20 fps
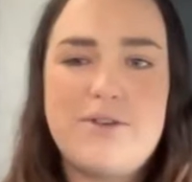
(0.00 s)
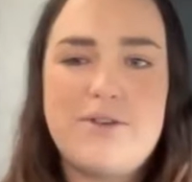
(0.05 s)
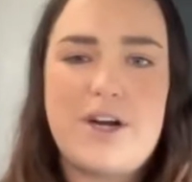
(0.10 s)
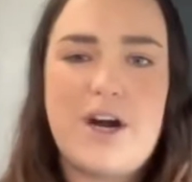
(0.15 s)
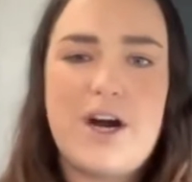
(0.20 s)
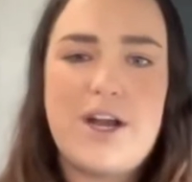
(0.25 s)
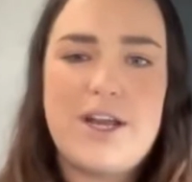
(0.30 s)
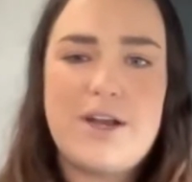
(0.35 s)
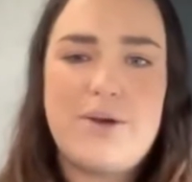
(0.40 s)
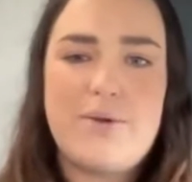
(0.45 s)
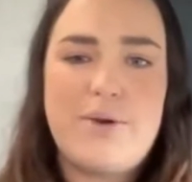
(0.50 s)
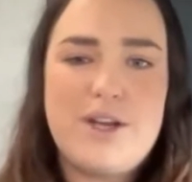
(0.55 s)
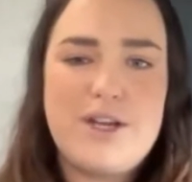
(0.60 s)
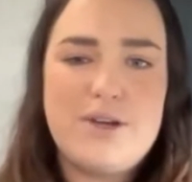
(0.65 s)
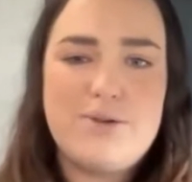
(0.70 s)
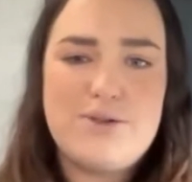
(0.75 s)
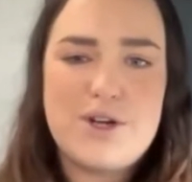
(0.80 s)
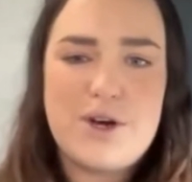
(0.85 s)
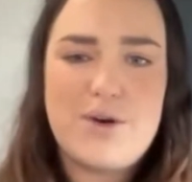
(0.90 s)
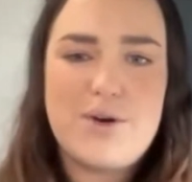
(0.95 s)
regarding when
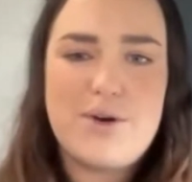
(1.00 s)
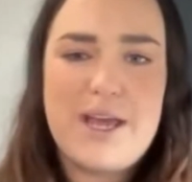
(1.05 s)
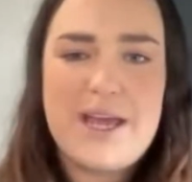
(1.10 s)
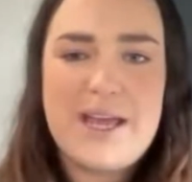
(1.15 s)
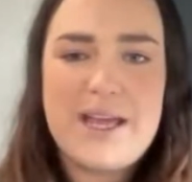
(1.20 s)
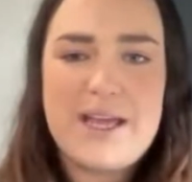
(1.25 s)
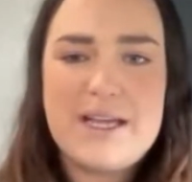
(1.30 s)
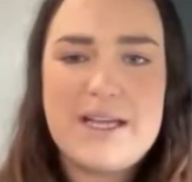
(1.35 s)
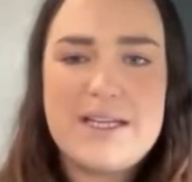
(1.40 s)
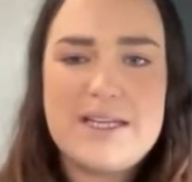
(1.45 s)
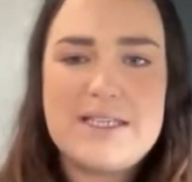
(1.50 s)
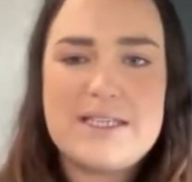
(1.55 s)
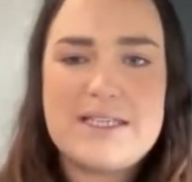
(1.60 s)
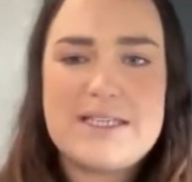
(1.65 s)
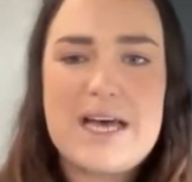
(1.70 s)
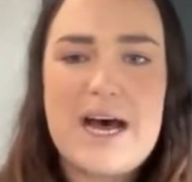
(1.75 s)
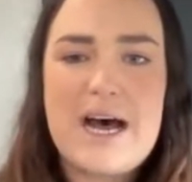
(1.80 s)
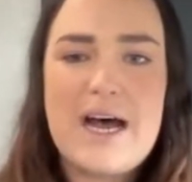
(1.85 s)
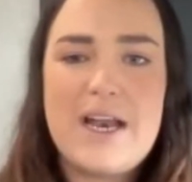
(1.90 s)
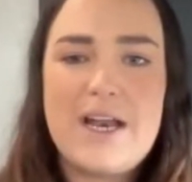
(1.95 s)
you donate is
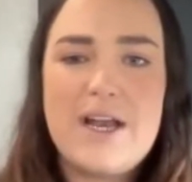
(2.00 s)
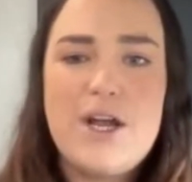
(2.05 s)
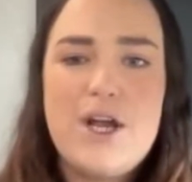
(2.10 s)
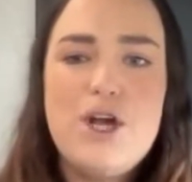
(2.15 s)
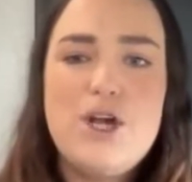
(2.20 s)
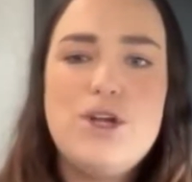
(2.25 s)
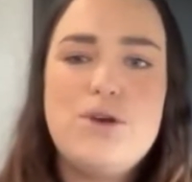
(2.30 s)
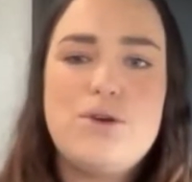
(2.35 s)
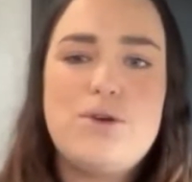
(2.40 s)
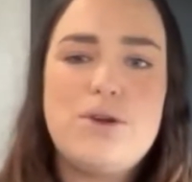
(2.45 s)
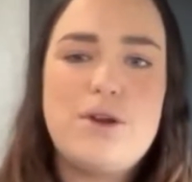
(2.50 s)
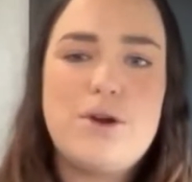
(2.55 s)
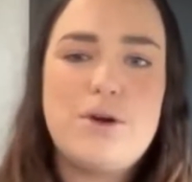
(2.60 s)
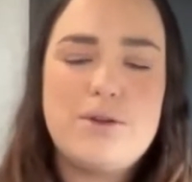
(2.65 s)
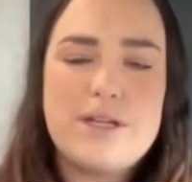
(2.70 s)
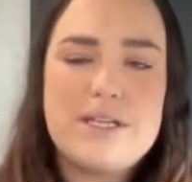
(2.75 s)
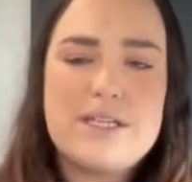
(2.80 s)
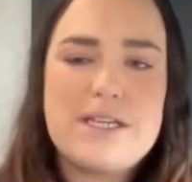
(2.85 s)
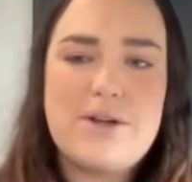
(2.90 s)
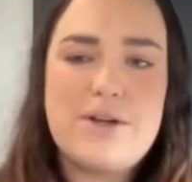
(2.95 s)
that you can
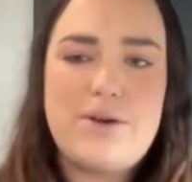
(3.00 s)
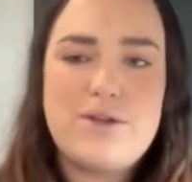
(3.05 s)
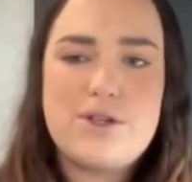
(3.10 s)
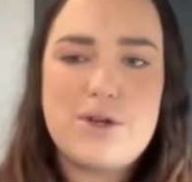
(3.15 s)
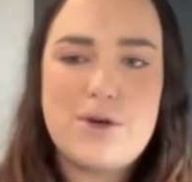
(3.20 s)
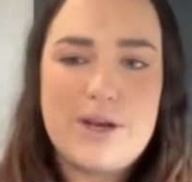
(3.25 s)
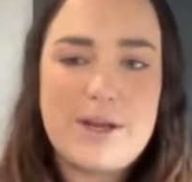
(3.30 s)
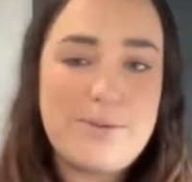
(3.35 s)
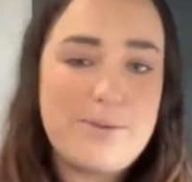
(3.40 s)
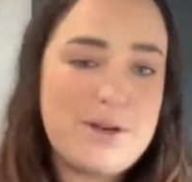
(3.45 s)
only donate